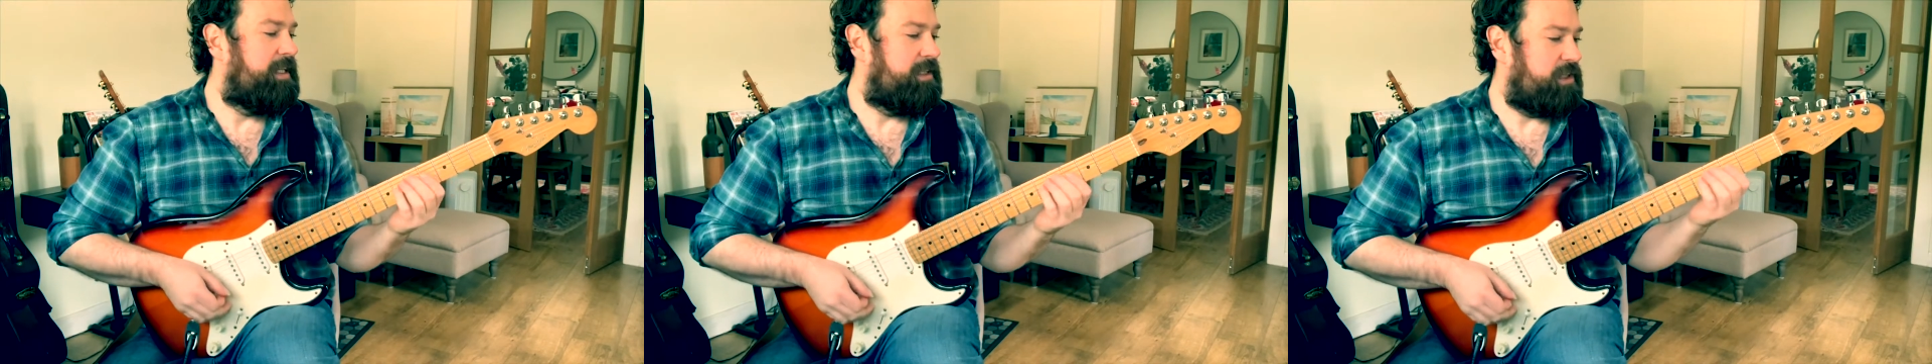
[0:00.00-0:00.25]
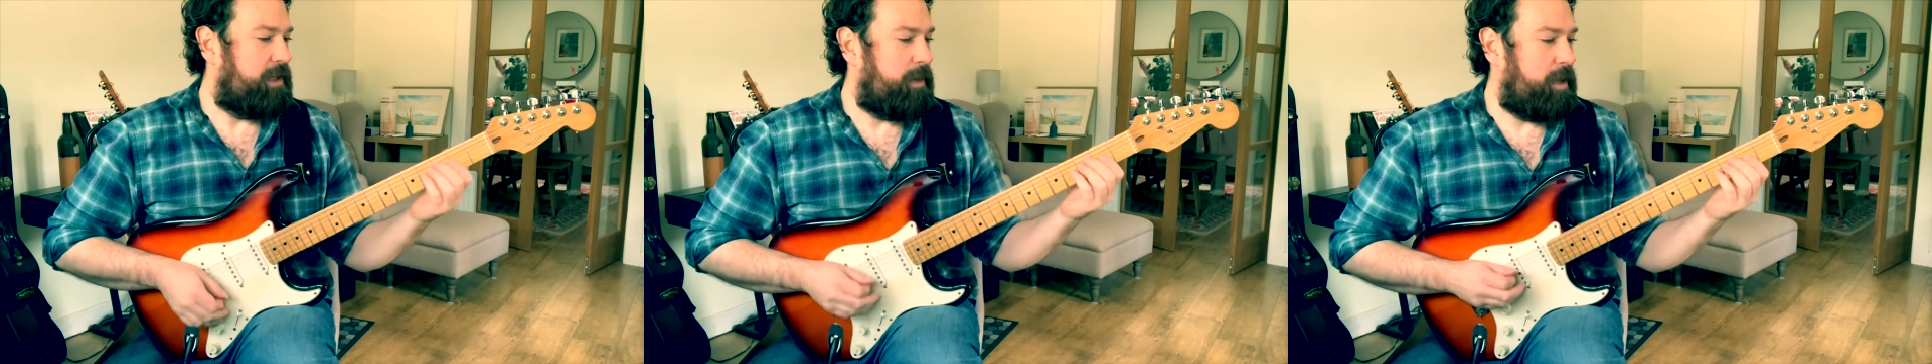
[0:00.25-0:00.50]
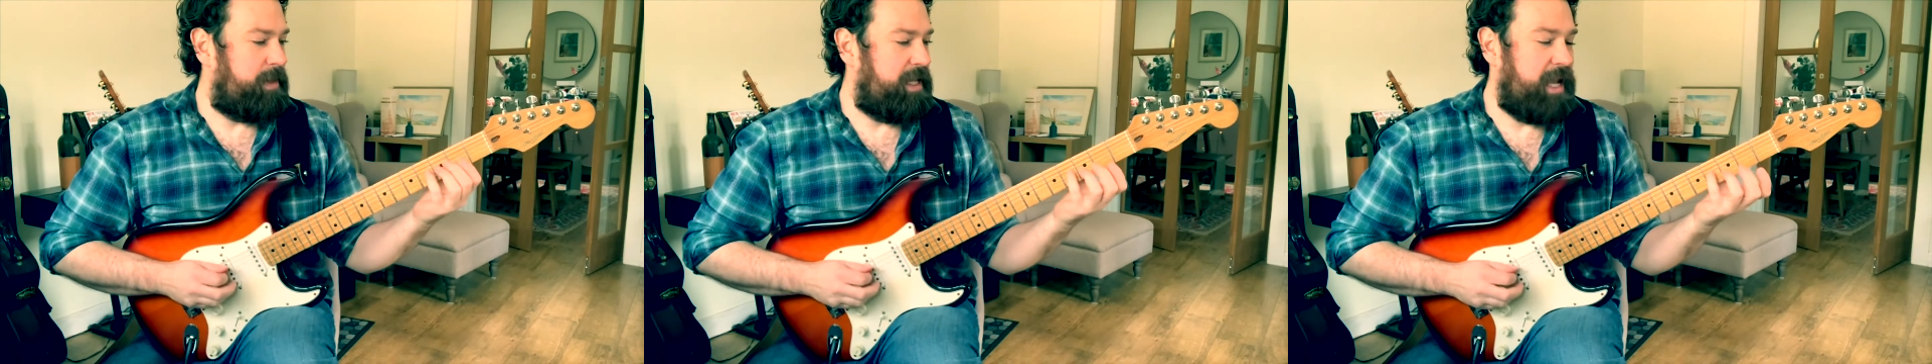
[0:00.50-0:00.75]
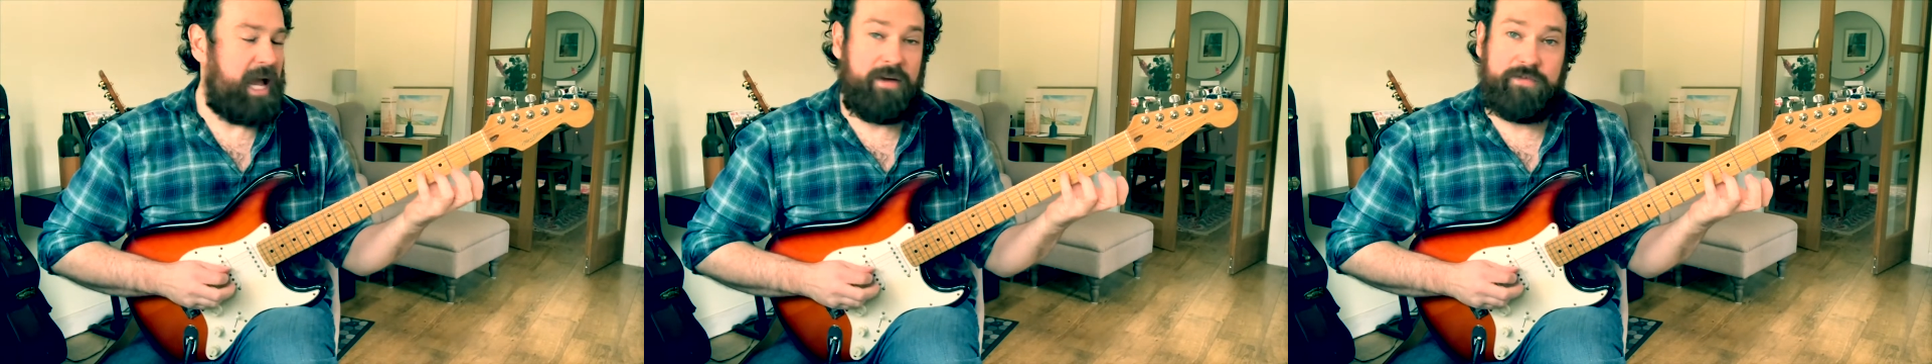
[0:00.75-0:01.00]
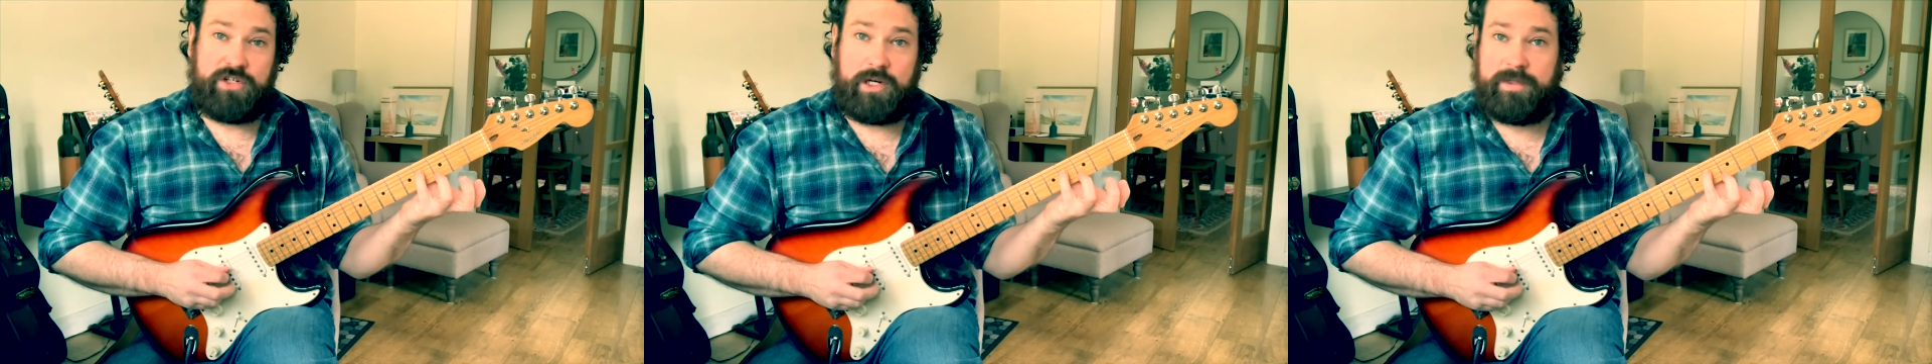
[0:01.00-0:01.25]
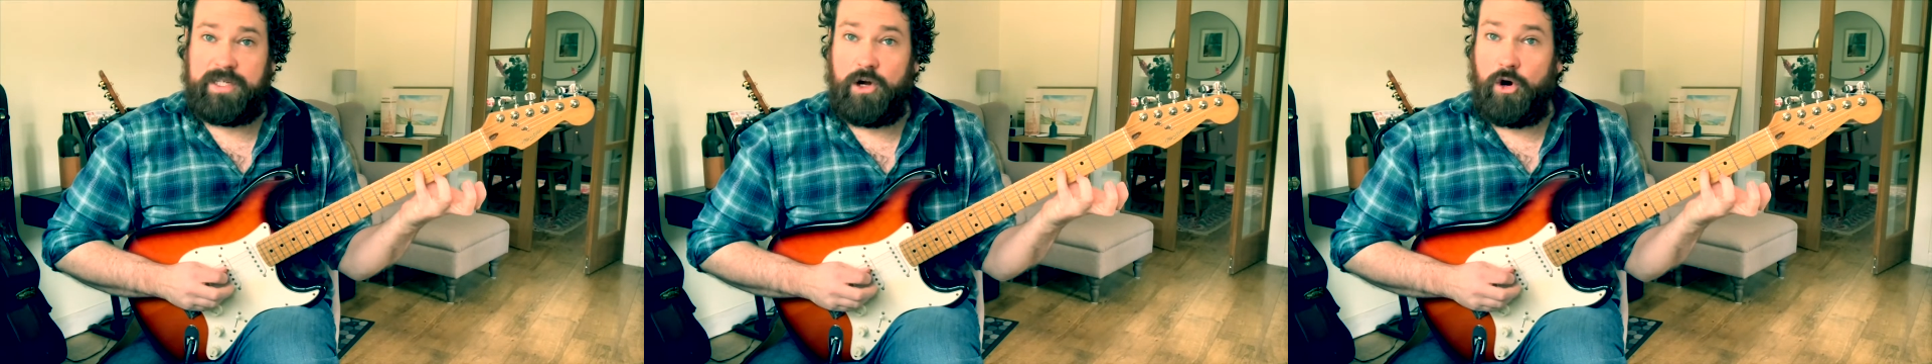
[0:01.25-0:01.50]
So that might be F
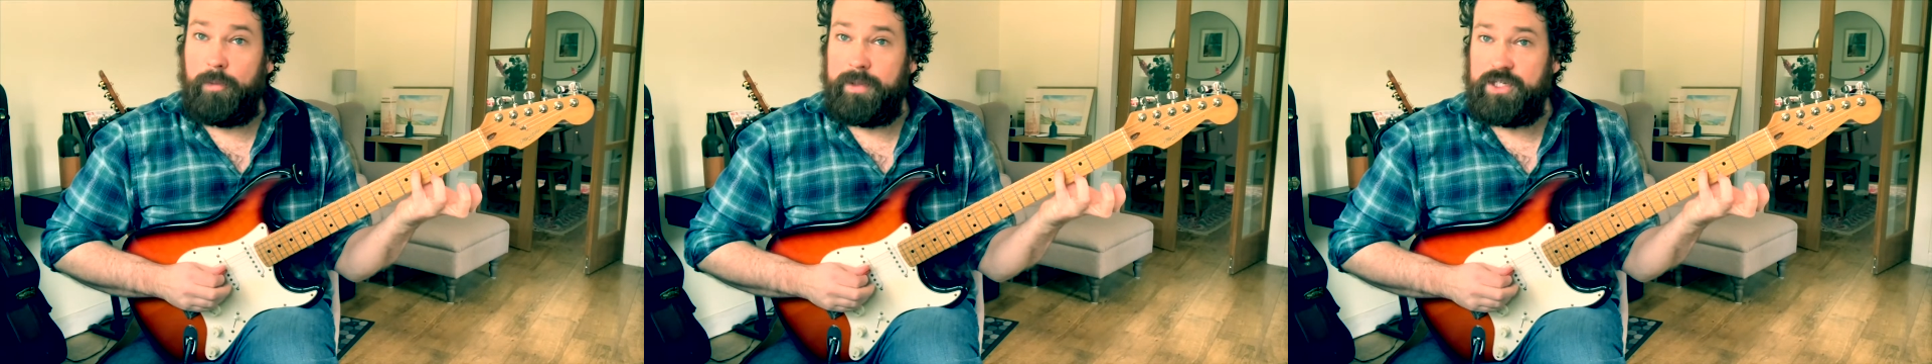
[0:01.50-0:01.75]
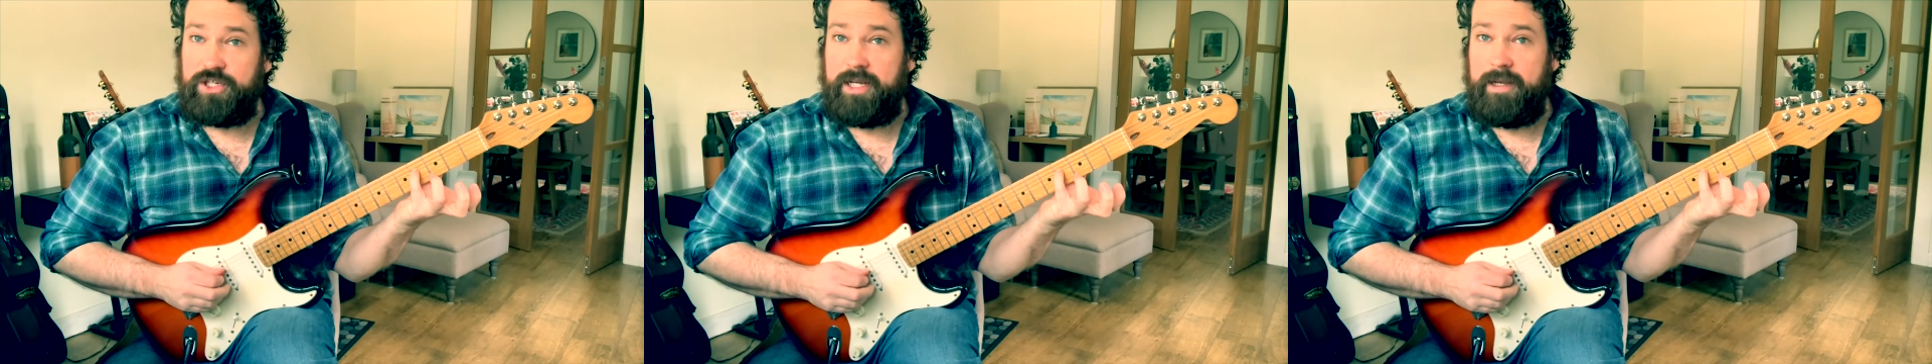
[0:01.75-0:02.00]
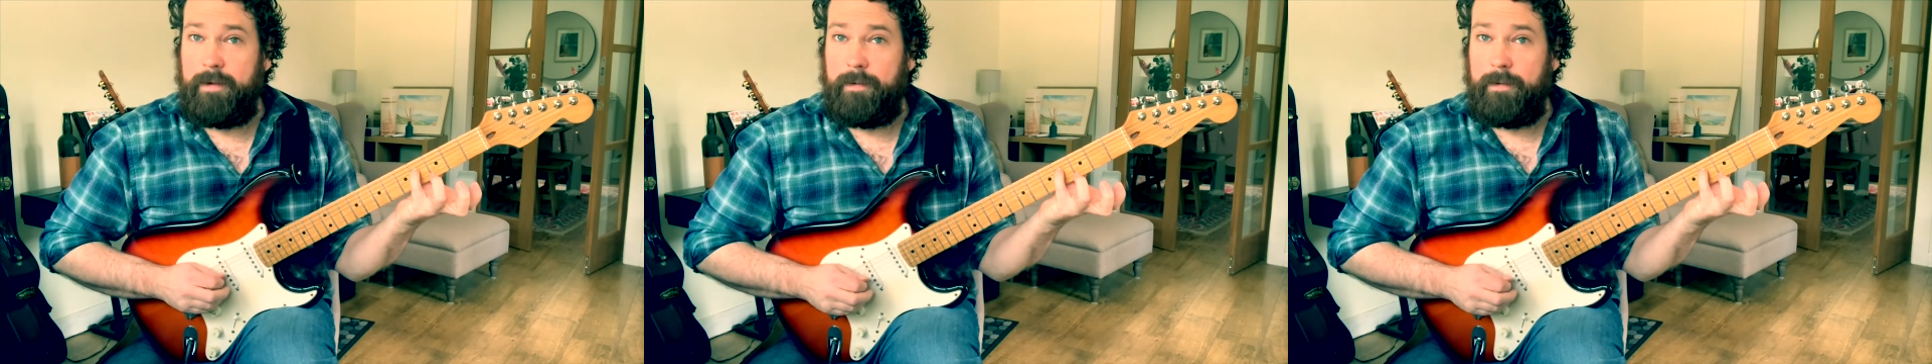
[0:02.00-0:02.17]
sharp to open G,